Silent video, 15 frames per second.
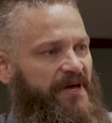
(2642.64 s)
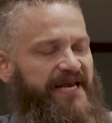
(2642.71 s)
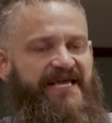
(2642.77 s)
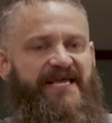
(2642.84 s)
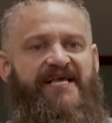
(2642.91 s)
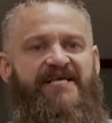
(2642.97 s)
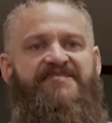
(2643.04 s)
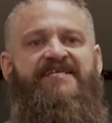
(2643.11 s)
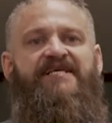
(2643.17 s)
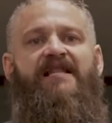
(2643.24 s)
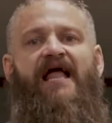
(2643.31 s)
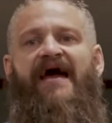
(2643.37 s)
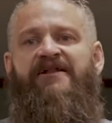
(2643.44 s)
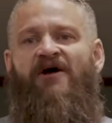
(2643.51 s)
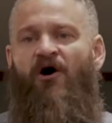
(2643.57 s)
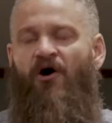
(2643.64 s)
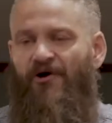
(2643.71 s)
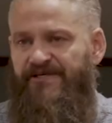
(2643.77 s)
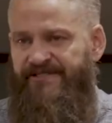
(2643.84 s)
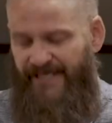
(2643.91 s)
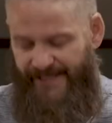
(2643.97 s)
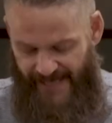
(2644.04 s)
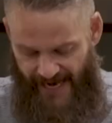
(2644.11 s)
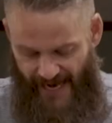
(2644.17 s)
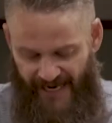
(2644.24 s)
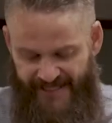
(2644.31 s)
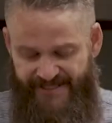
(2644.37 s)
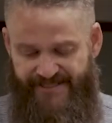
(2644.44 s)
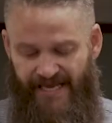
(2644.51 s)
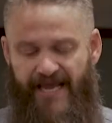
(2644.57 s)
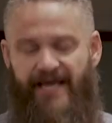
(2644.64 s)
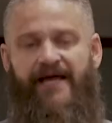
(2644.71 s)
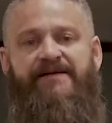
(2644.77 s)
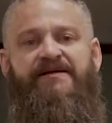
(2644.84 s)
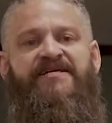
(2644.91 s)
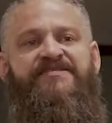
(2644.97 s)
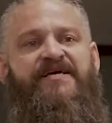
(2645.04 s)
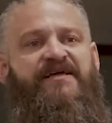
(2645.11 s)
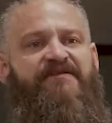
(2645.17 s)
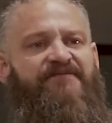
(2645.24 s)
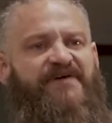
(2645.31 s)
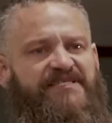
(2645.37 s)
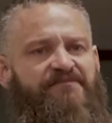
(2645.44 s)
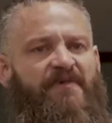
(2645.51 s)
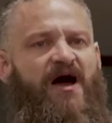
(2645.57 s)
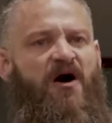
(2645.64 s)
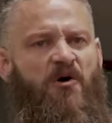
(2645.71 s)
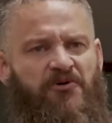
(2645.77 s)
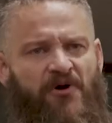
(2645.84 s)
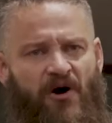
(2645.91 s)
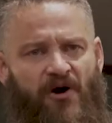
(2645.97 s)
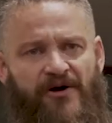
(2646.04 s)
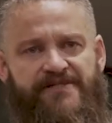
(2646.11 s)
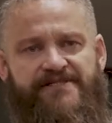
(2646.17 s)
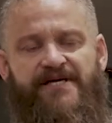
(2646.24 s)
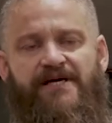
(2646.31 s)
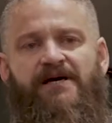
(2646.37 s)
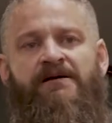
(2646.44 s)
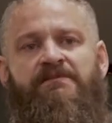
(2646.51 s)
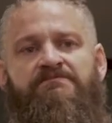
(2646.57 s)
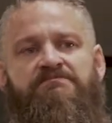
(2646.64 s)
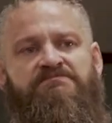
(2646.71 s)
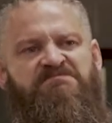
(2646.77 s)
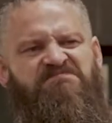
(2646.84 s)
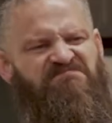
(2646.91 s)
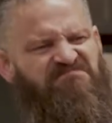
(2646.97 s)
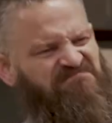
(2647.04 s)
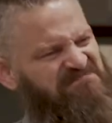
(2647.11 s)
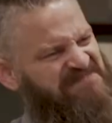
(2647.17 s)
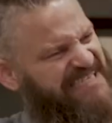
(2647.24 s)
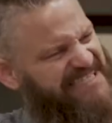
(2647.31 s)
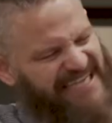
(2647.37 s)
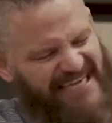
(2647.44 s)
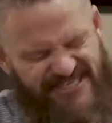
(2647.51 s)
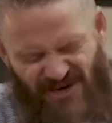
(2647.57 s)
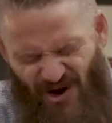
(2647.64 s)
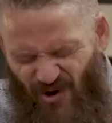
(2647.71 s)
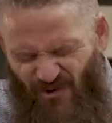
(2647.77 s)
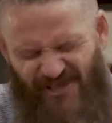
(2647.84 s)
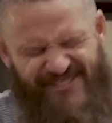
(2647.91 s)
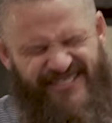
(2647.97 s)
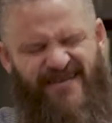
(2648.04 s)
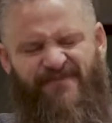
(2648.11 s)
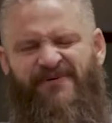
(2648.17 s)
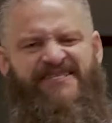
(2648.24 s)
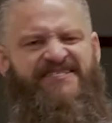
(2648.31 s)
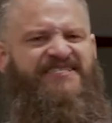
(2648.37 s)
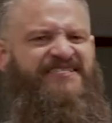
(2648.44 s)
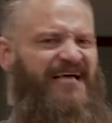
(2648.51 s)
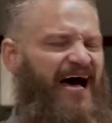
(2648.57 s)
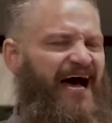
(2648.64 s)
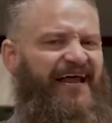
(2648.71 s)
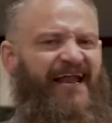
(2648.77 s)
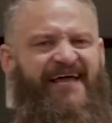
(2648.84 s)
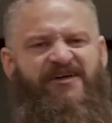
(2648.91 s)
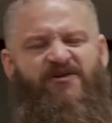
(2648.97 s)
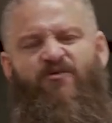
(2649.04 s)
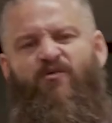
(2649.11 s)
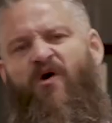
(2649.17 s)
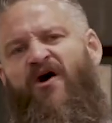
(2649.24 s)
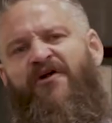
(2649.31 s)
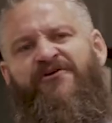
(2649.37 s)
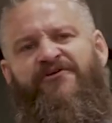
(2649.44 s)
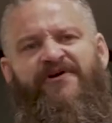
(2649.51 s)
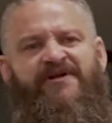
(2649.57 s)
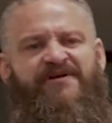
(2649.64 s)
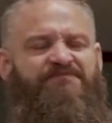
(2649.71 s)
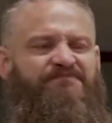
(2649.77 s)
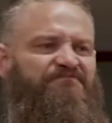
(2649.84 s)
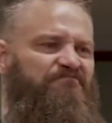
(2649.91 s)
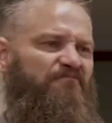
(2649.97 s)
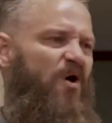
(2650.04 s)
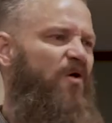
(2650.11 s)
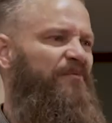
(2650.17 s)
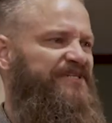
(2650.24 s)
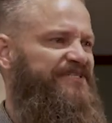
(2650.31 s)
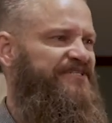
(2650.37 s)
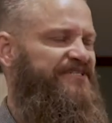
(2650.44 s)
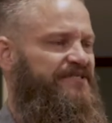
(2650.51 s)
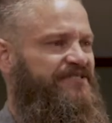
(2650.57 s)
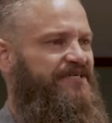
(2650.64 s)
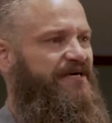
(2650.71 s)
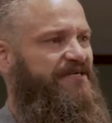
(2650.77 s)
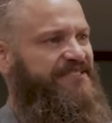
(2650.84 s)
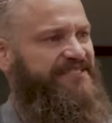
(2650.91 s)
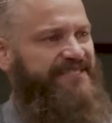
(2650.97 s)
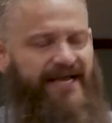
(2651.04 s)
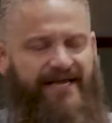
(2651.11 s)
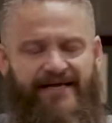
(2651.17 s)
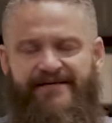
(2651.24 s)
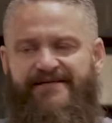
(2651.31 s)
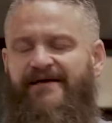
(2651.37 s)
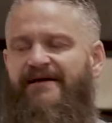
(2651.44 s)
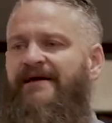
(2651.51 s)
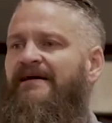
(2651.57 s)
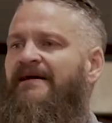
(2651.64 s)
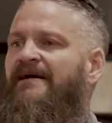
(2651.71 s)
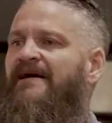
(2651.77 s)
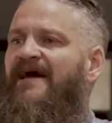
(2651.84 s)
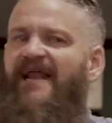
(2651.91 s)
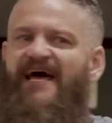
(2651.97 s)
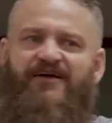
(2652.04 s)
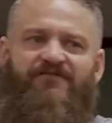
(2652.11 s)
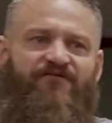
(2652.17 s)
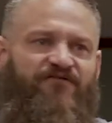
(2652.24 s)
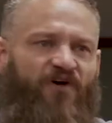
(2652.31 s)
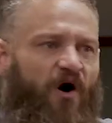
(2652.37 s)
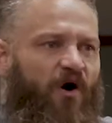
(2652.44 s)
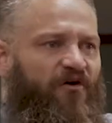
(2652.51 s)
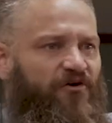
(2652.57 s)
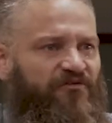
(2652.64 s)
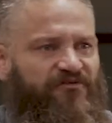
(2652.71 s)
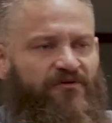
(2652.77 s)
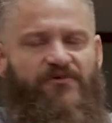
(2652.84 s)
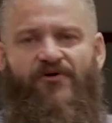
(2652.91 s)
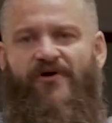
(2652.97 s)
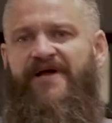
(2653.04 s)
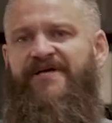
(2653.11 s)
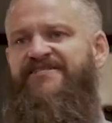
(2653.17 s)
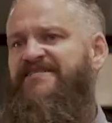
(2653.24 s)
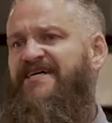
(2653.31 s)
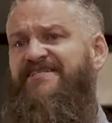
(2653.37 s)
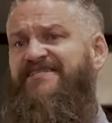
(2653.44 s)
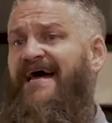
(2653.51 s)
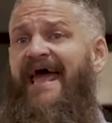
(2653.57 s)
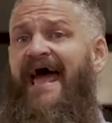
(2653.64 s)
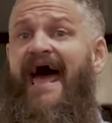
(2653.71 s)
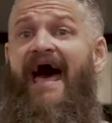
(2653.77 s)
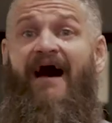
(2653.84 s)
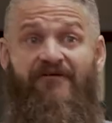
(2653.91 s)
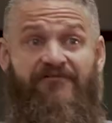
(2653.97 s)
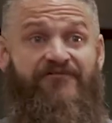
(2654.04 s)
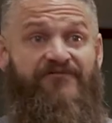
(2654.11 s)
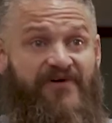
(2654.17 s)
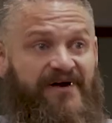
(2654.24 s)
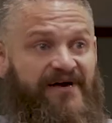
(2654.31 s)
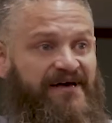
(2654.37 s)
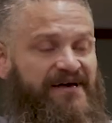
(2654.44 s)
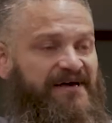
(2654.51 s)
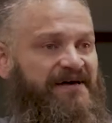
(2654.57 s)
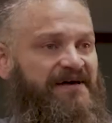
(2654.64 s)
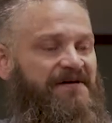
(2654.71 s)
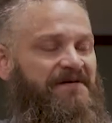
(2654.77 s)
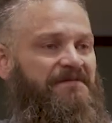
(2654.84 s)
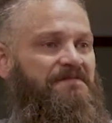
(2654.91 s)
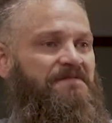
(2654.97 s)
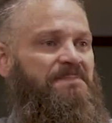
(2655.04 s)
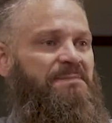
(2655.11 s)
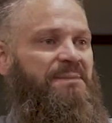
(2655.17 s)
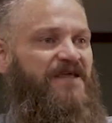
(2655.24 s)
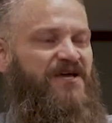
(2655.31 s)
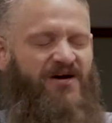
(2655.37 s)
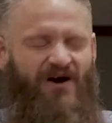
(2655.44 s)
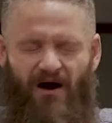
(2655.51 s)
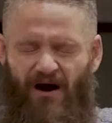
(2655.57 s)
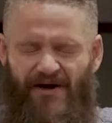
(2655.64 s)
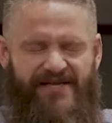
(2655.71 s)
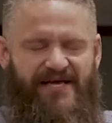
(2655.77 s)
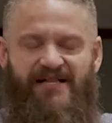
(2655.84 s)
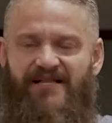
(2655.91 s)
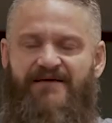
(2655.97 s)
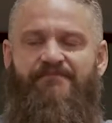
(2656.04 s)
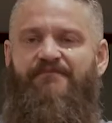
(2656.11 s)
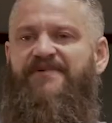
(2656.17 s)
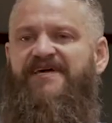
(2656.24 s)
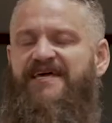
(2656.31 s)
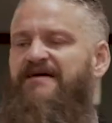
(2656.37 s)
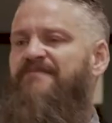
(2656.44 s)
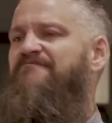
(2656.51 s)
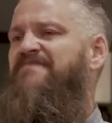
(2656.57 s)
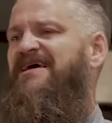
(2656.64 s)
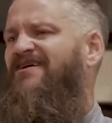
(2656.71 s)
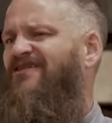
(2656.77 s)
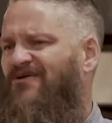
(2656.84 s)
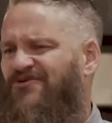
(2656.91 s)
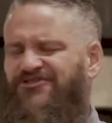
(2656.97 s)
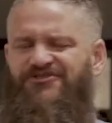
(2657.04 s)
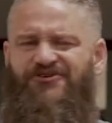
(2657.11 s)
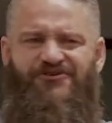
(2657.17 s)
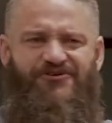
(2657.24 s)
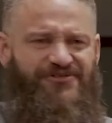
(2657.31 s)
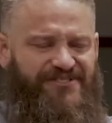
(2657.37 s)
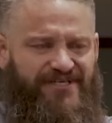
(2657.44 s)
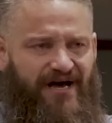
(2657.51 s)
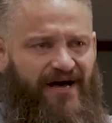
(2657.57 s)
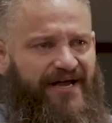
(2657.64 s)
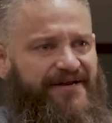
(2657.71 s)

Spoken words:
an easy, light heart today. I say it because it convicts my own heart. Because I know that deep inside I can wander at a moment's second. And I can fall from grace because I have. God, keep me close to your side.